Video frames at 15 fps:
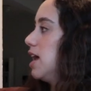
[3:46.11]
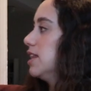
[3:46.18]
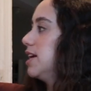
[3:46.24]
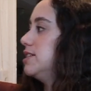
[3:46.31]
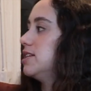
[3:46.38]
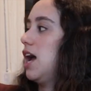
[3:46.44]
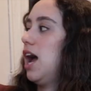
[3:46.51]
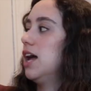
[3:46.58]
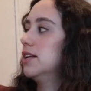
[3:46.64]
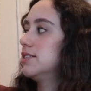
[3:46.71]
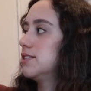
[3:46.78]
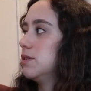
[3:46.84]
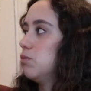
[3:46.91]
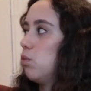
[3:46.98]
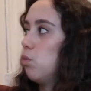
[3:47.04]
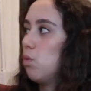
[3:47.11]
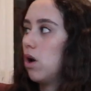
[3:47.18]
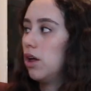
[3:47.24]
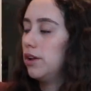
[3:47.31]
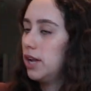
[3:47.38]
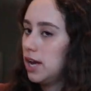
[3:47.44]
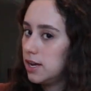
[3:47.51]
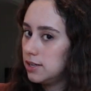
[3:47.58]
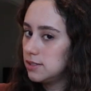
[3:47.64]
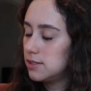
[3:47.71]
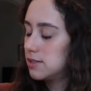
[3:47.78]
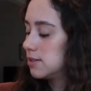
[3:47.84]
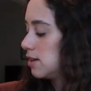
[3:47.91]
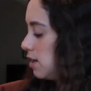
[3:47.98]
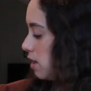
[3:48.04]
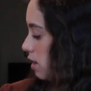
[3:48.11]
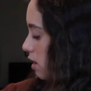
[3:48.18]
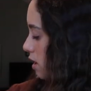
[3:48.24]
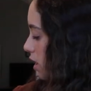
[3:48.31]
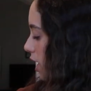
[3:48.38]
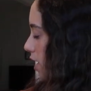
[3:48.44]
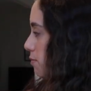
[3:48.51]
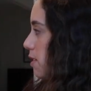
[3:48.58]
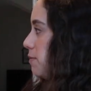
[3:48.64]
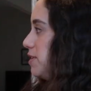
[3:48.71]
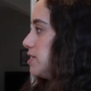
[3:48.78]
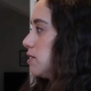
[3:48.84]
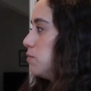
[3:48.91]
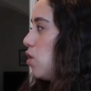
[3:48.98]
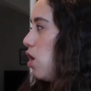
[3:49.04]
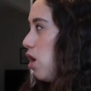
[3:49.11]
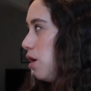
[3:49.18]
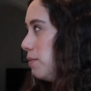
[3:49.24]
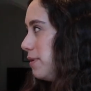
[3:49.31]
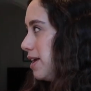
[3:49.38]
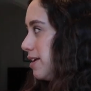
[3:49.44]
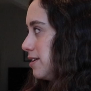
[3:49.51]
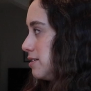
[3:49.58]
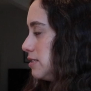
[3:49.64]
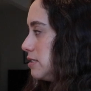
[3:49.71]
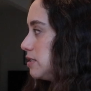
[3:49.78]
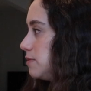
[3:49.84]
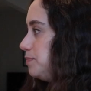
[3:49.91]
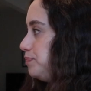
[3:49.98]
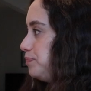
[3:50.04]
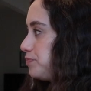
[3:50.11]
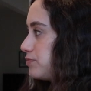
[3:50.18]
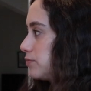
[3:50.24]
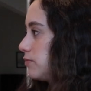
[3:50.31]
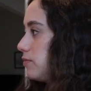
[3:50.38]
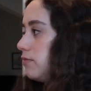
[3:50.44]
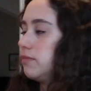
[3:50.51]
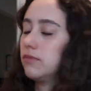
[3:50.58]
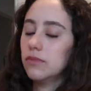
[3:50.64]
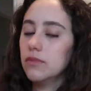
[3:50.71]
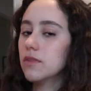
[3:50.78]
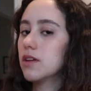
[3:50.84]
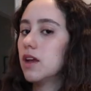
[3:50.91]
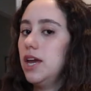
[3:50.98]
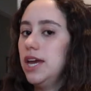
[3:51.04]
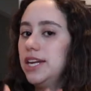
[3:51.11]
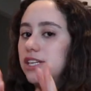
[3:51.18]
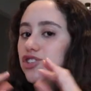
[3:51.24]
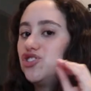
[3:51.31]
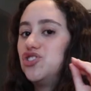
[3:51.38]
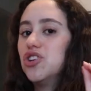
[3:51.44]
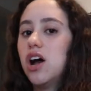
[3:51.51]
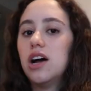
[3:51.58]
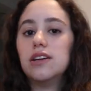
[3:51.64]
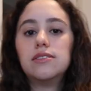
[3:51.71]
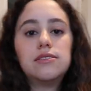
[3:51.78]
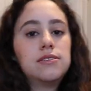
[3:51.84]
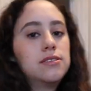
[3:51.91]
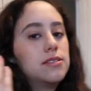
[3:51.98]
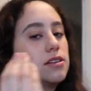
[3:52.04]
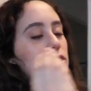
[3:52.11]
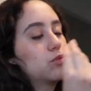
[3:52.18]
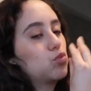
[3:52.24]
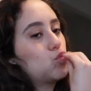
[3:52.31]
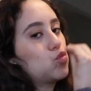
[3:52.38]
I like to add some walnuts and maybe some almonds. And it's just...